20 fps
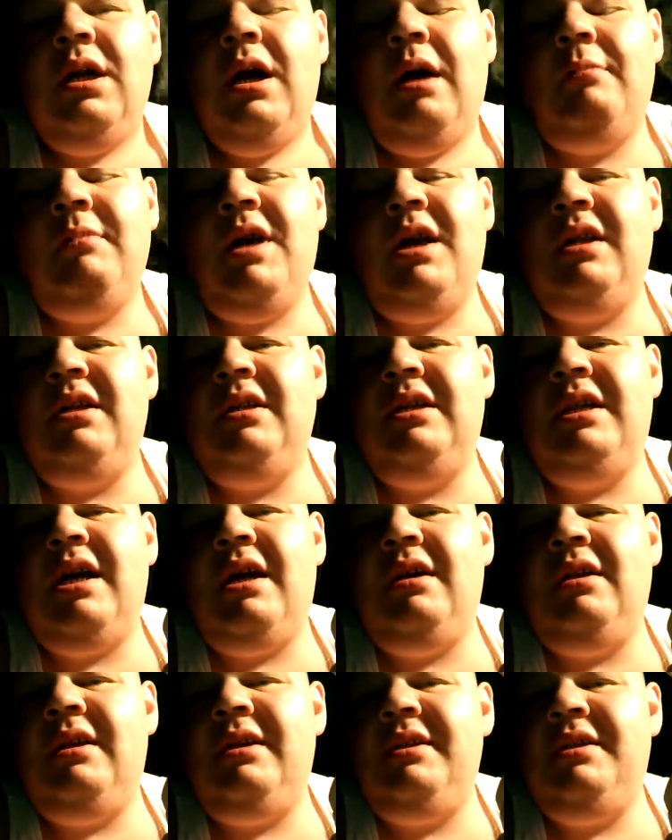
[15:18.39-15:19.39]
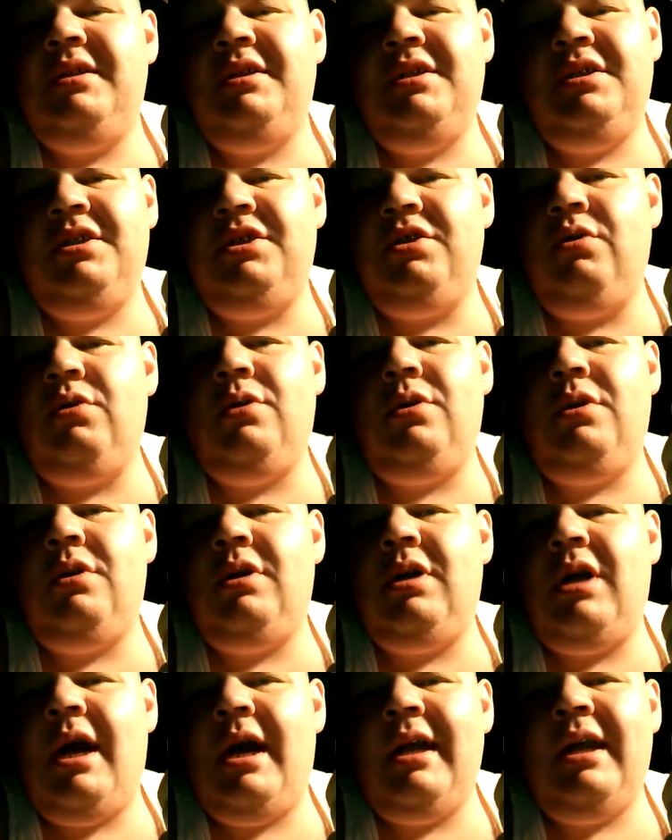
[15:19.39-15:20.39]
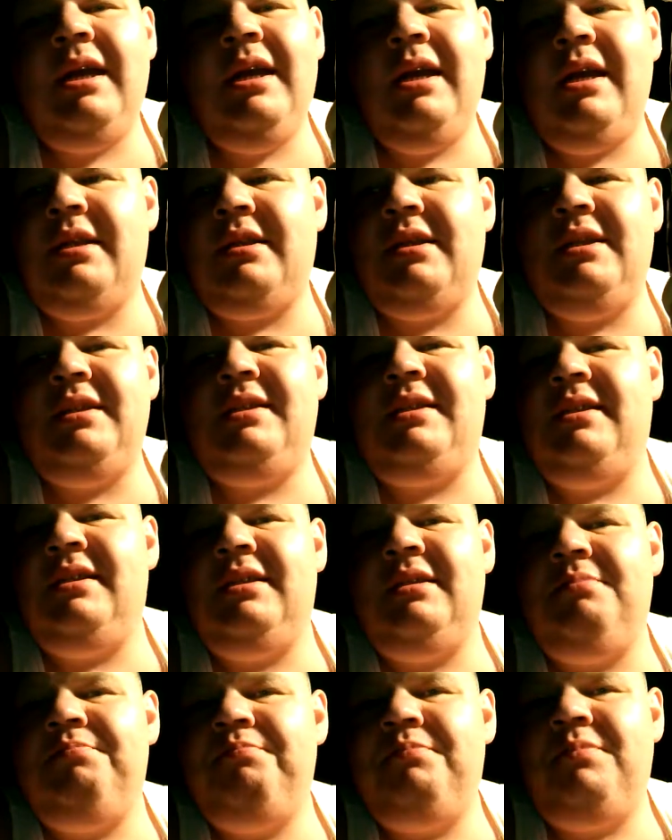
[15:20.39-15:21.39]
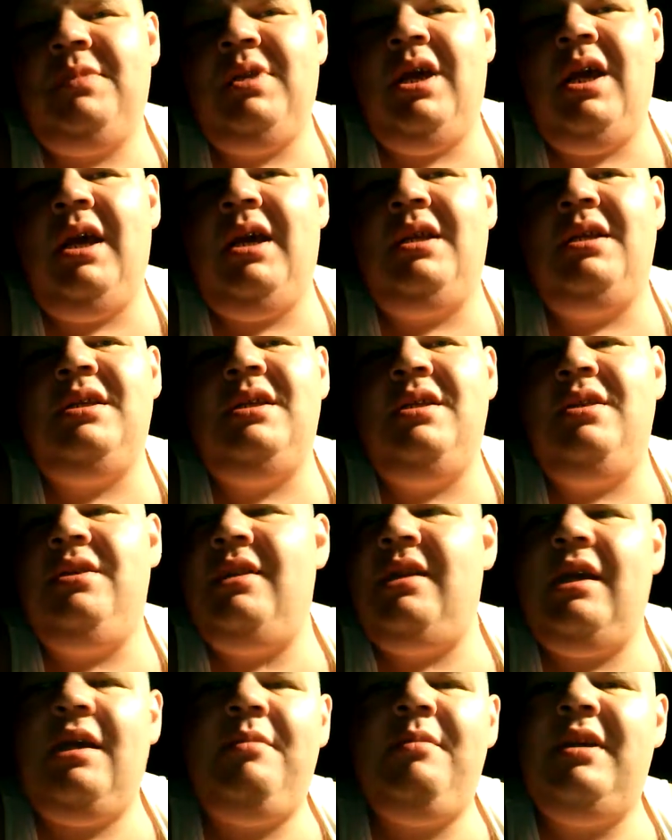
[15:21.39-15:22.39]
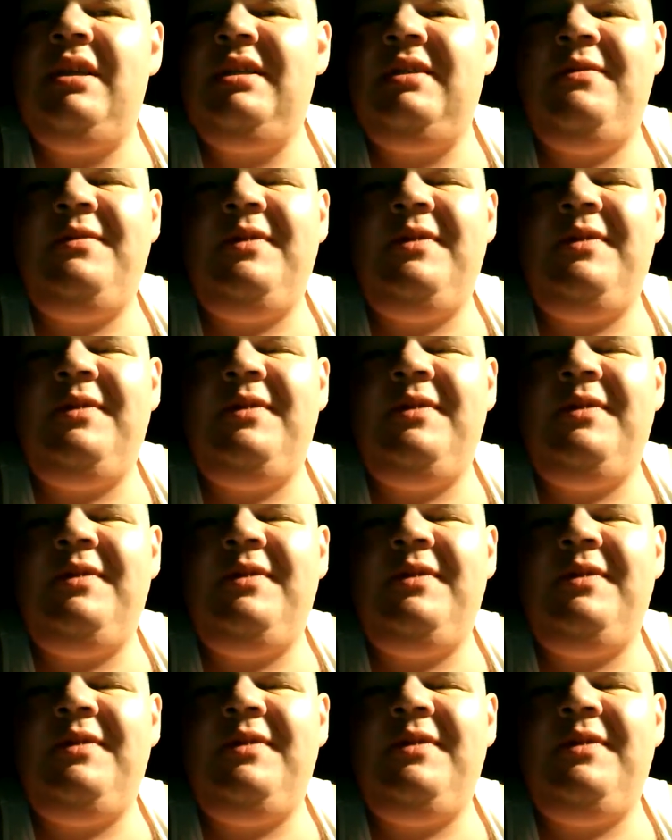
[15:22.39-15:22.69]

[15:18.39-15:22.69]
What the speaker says: I'm not entirely sure I can get this into him as a